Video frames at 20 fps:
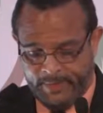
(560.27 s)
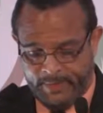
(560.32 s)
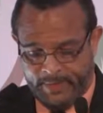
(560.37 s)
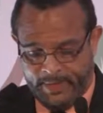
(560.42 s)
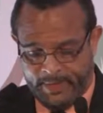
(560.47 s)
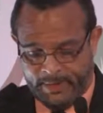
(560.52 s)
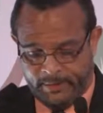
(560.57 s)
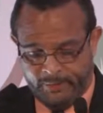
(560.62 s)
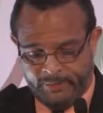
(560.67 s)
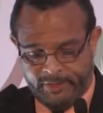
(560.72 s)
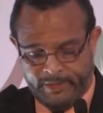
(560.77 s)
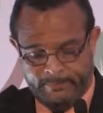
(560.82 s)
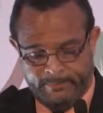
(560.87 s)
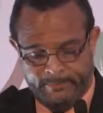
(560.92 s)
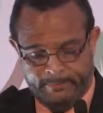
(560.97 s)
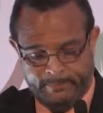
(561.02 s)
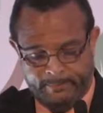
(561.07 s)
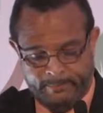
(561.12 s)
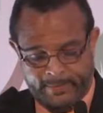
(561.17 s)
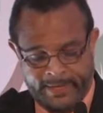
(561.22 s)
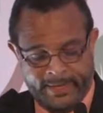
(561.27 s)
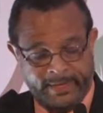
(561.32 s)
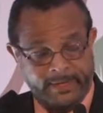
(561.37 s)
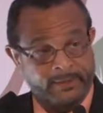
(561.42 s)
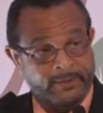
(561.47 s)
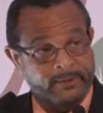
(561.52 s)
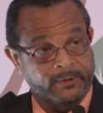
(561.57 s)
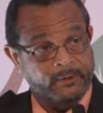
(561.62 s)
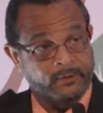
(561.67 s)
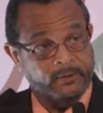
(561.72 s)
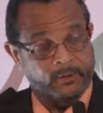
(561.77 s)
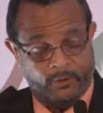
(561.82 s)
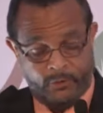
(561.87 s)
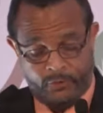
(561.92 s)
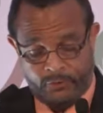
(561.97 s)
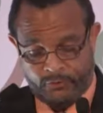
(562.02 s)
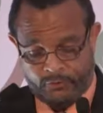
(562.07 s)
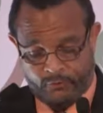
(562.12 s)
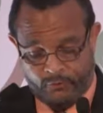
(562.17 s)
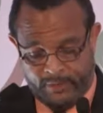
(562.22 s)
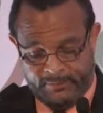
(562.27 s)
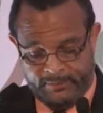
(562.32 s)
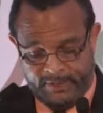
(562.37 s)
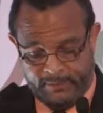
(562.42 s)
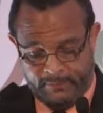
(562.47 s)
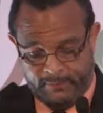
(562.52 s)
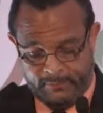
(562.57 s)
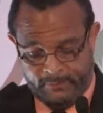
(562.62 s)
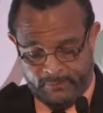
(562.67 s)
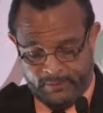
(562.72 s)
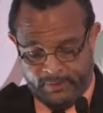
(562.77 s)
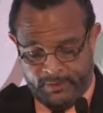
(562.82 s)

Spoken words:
including men, girls, women,